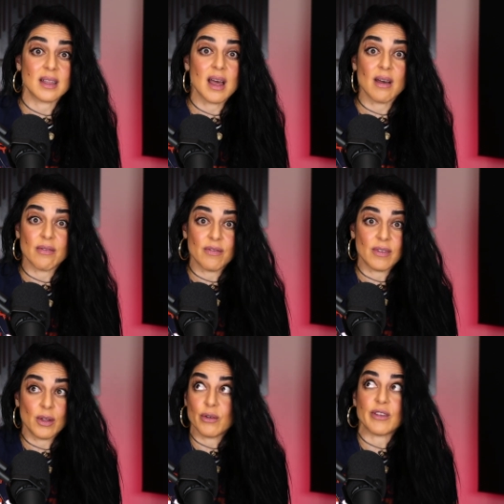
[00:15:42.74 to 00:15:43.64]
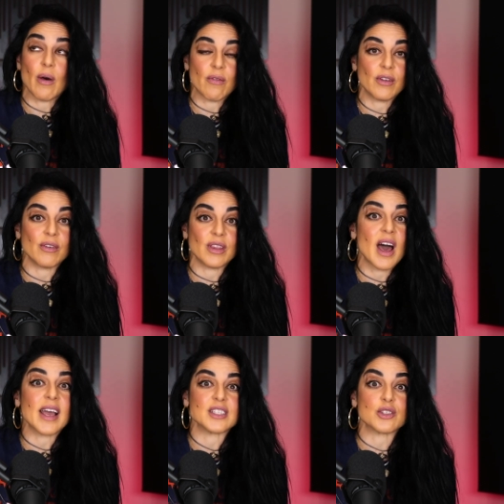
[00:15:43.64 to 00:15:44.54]
of yourself, your, the
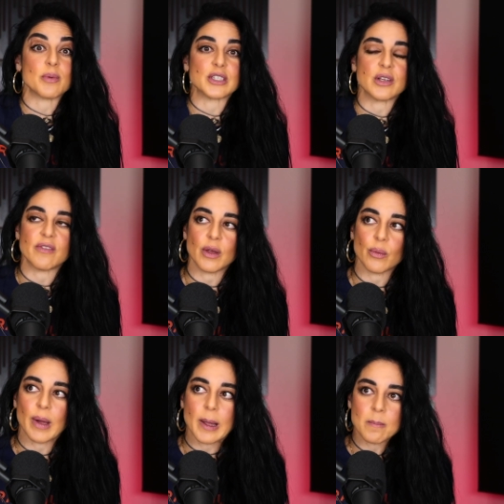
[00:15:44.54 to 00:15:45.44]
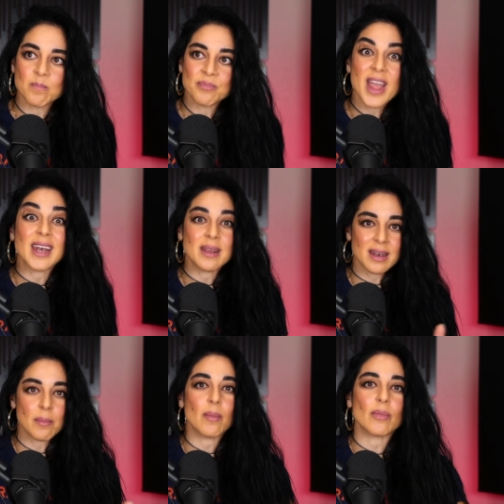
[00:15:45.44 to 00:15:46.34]
highest expression of you, right? And
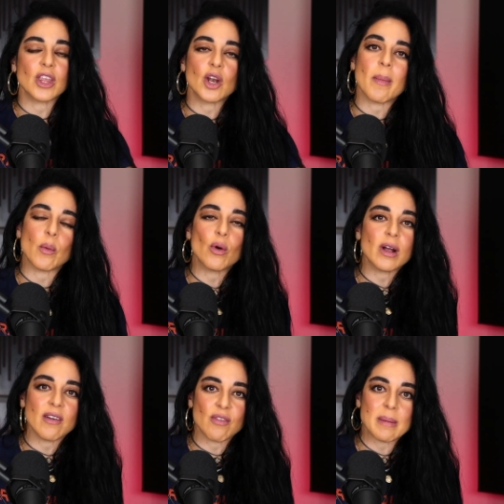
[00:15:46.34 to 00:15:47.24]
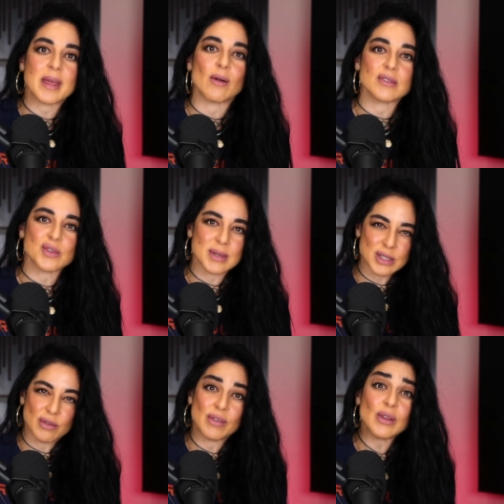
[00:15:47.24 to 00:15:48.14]
in, you know, my work, I frame that also as
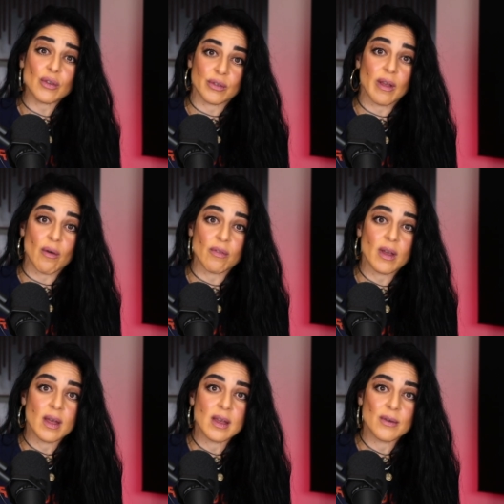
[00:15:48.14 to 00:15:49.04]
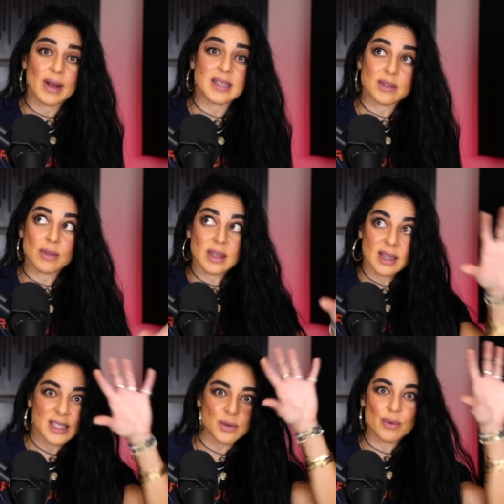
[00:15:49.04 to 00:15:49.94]
your future self, right? So that
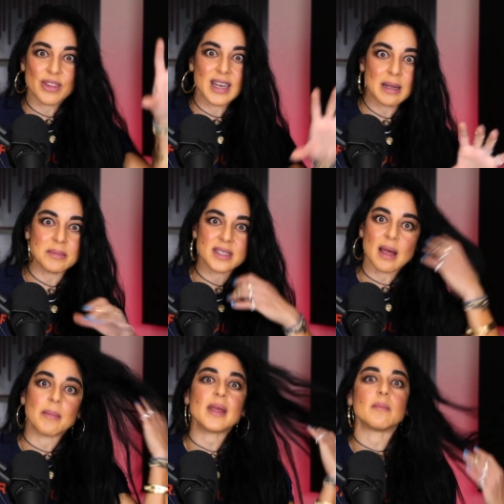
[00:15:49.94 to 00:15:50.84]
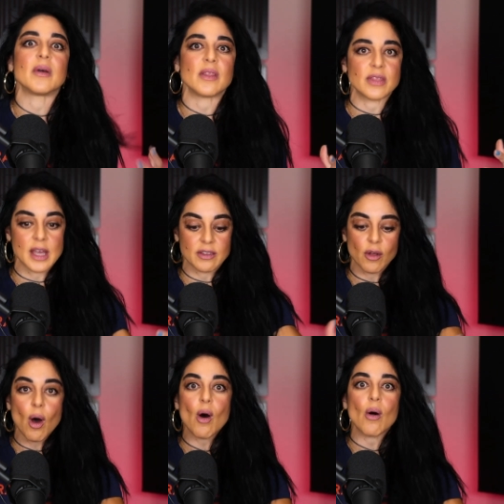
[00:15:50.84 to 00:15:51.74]
these are where the names come in, but it's
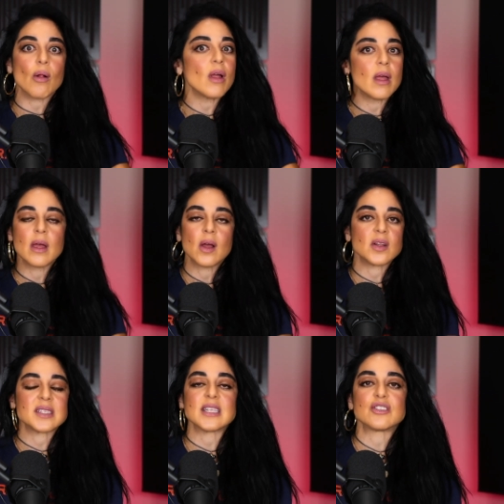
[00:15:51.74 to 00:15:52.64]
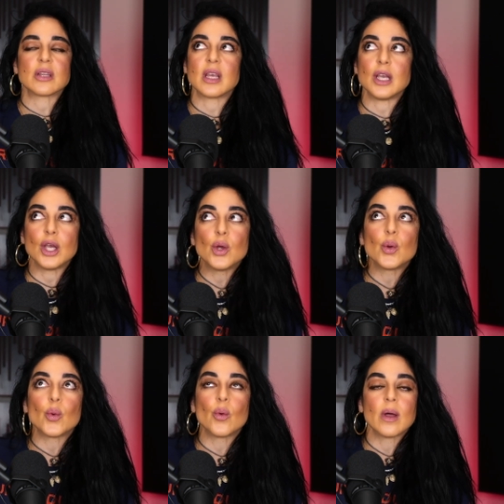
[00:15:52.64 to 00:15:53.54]
all essentially
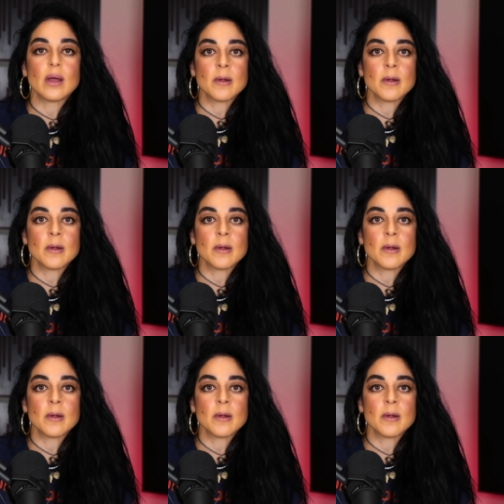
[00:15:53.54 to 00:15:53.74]
you,